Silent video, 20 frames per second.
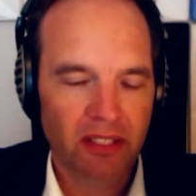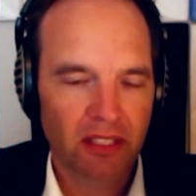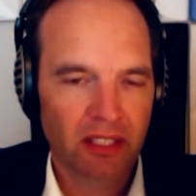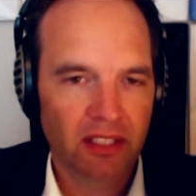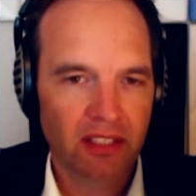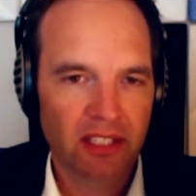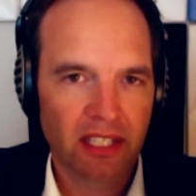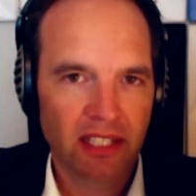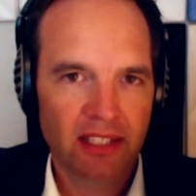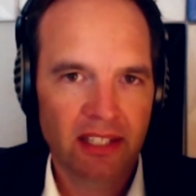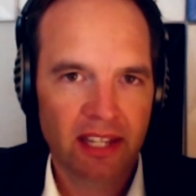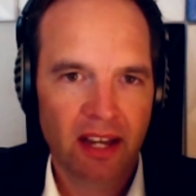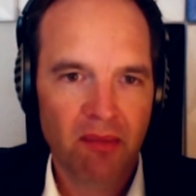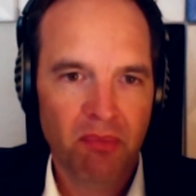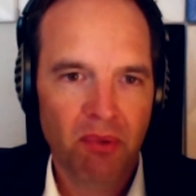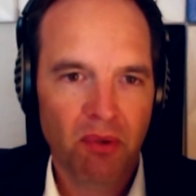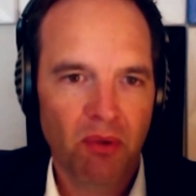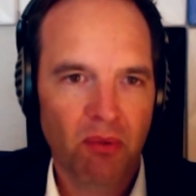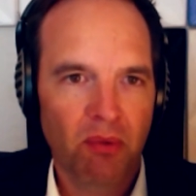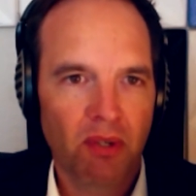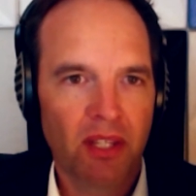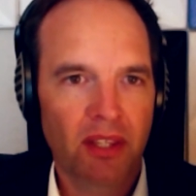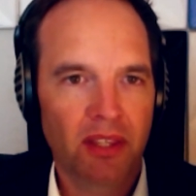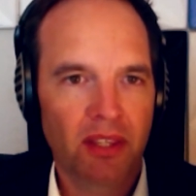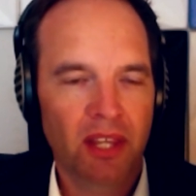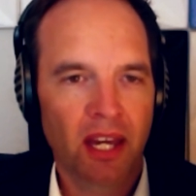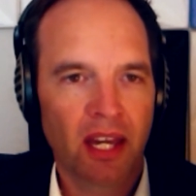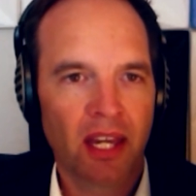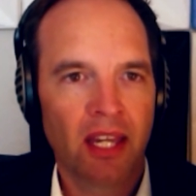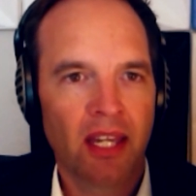And there's an example with
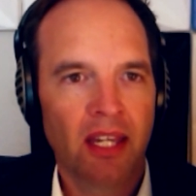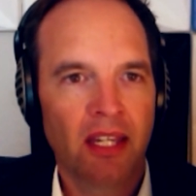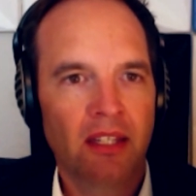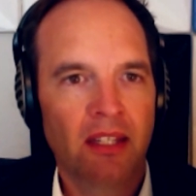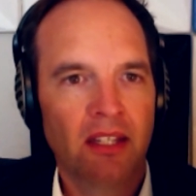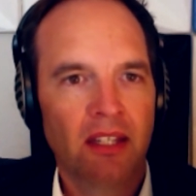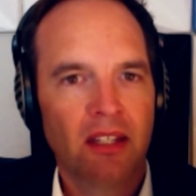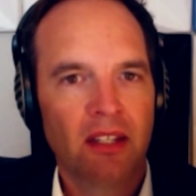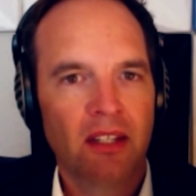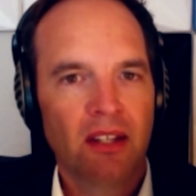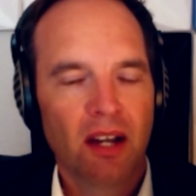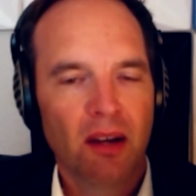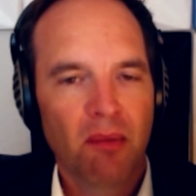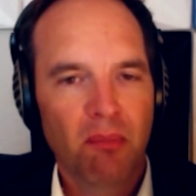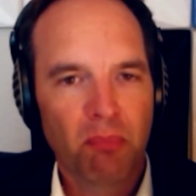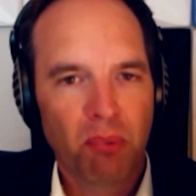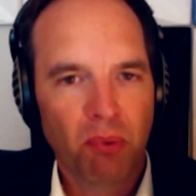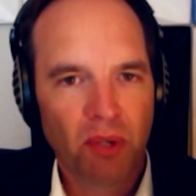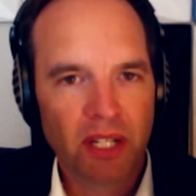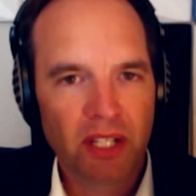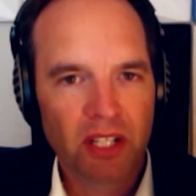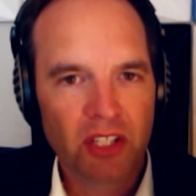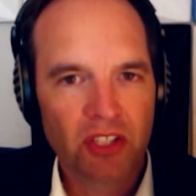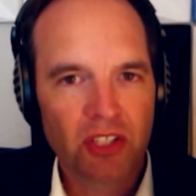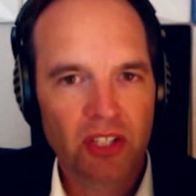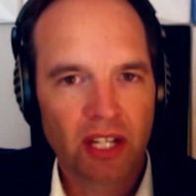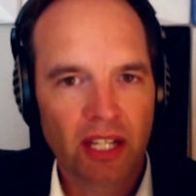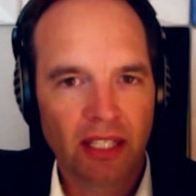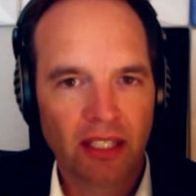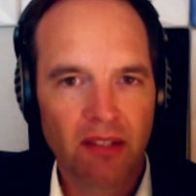a British
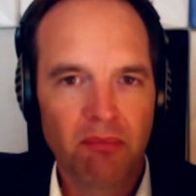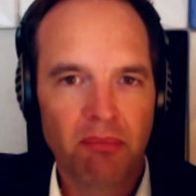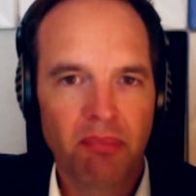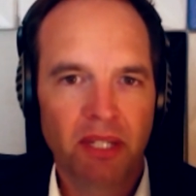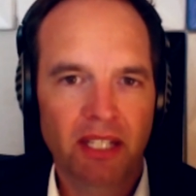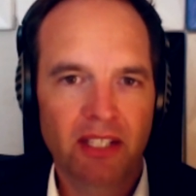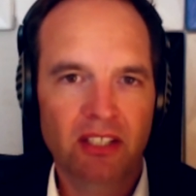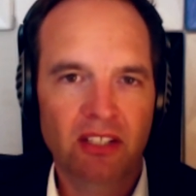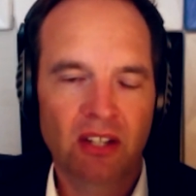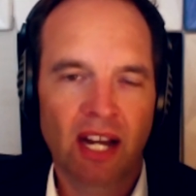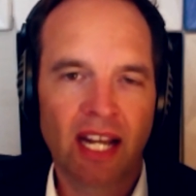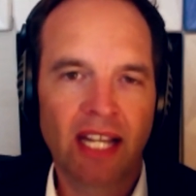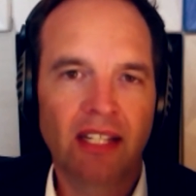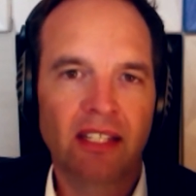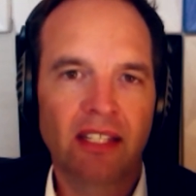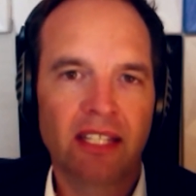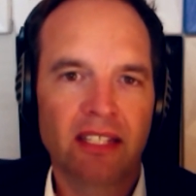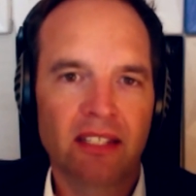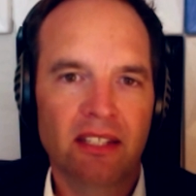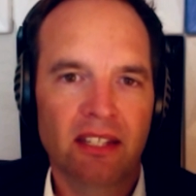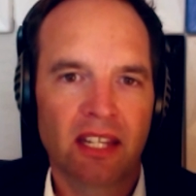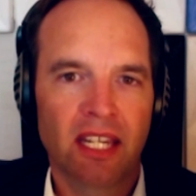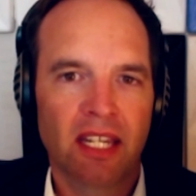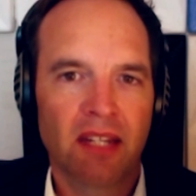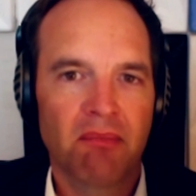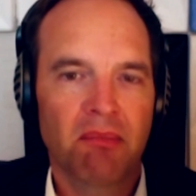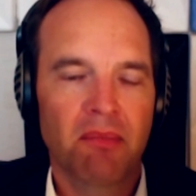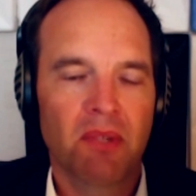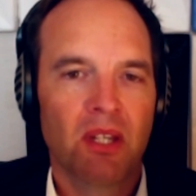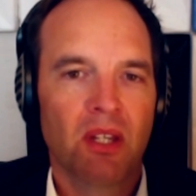Olympic cycling
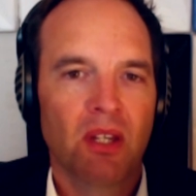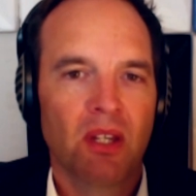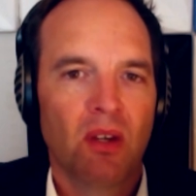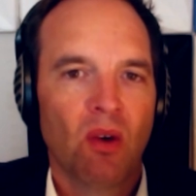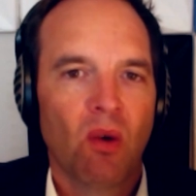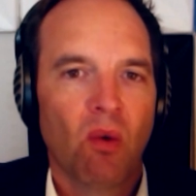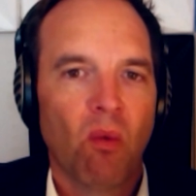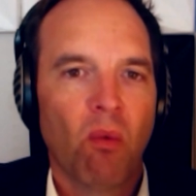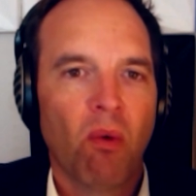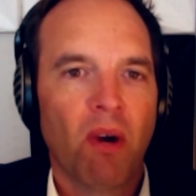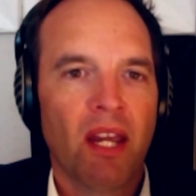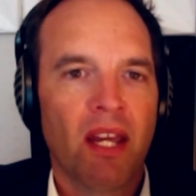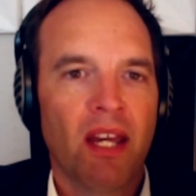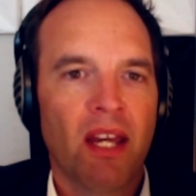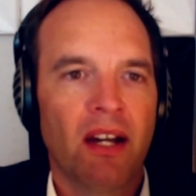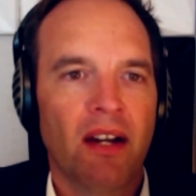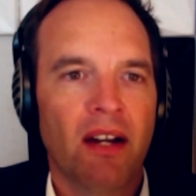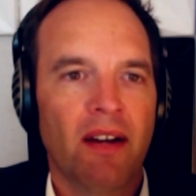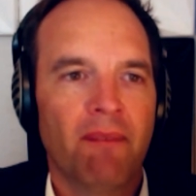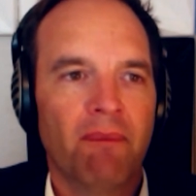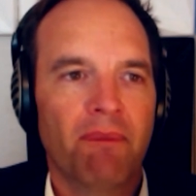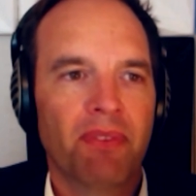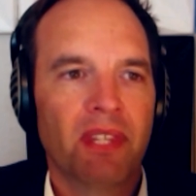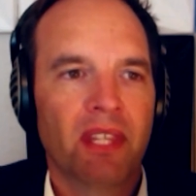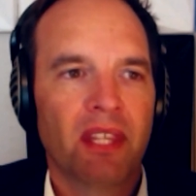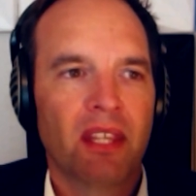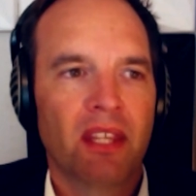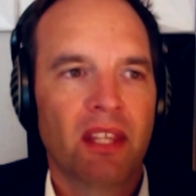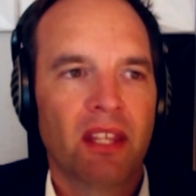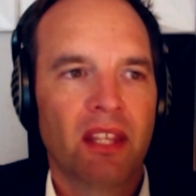team where
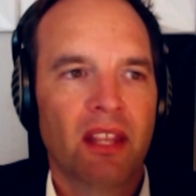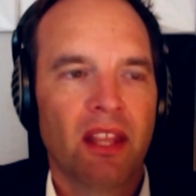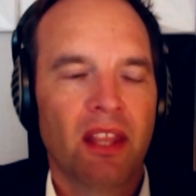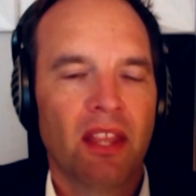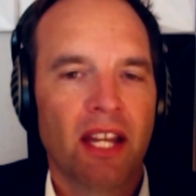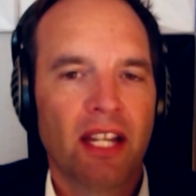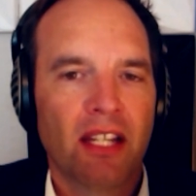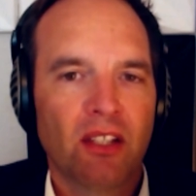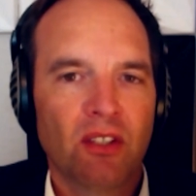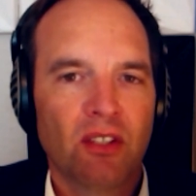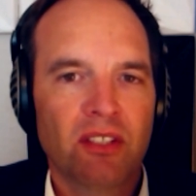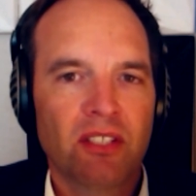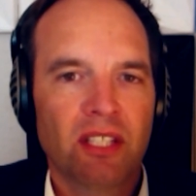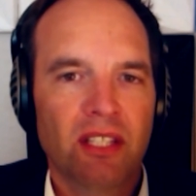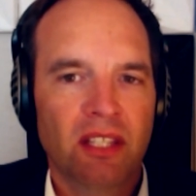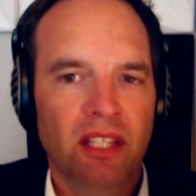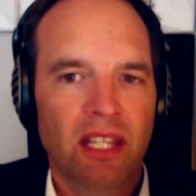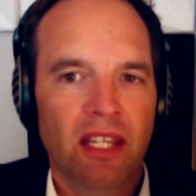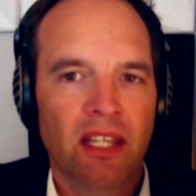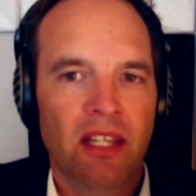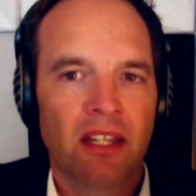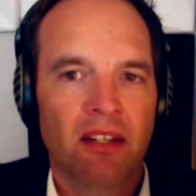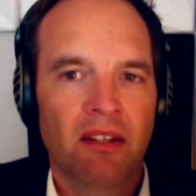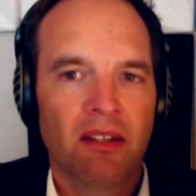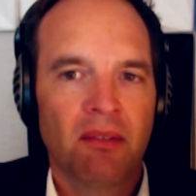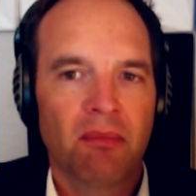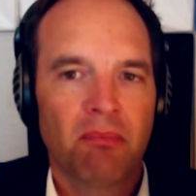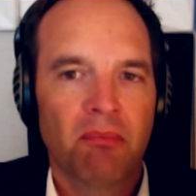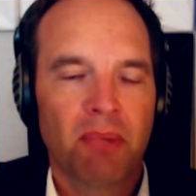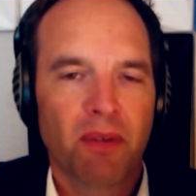they looked at
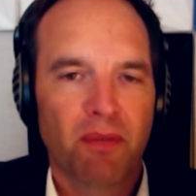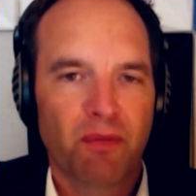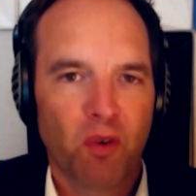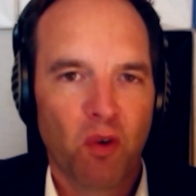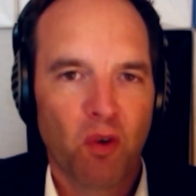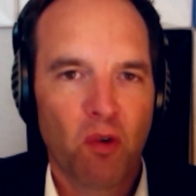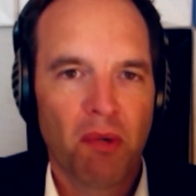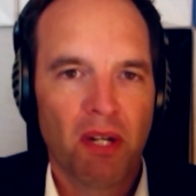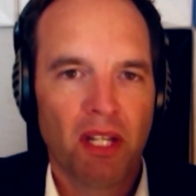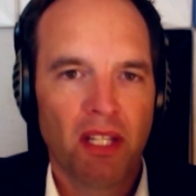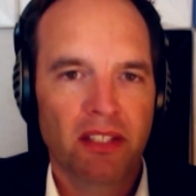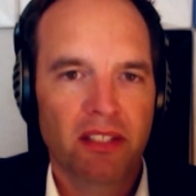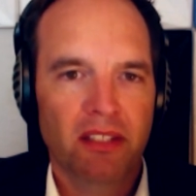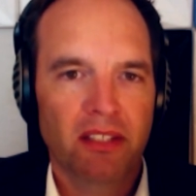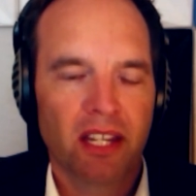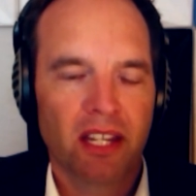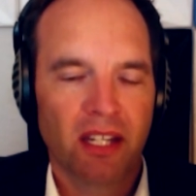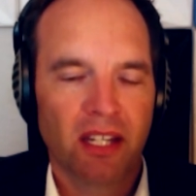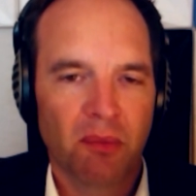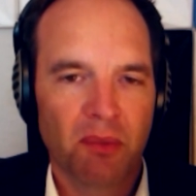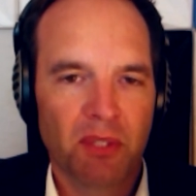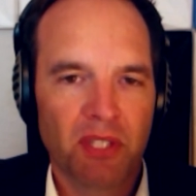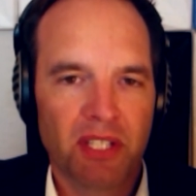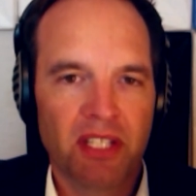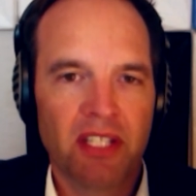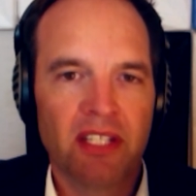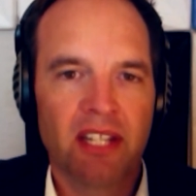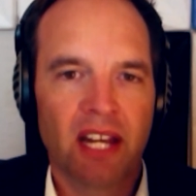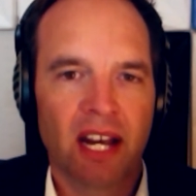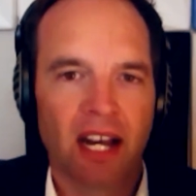their performance and it was
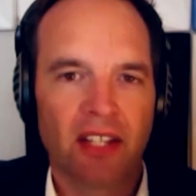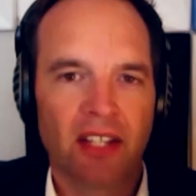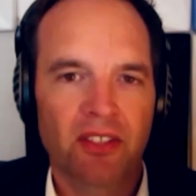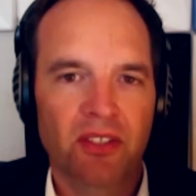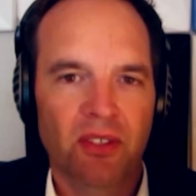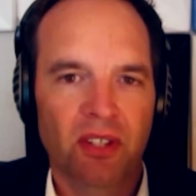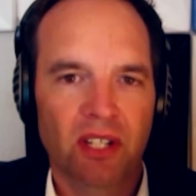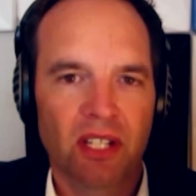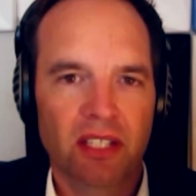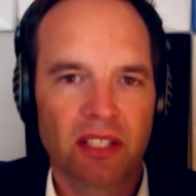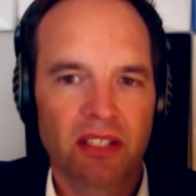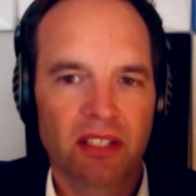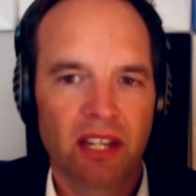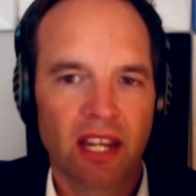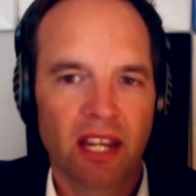disastrous.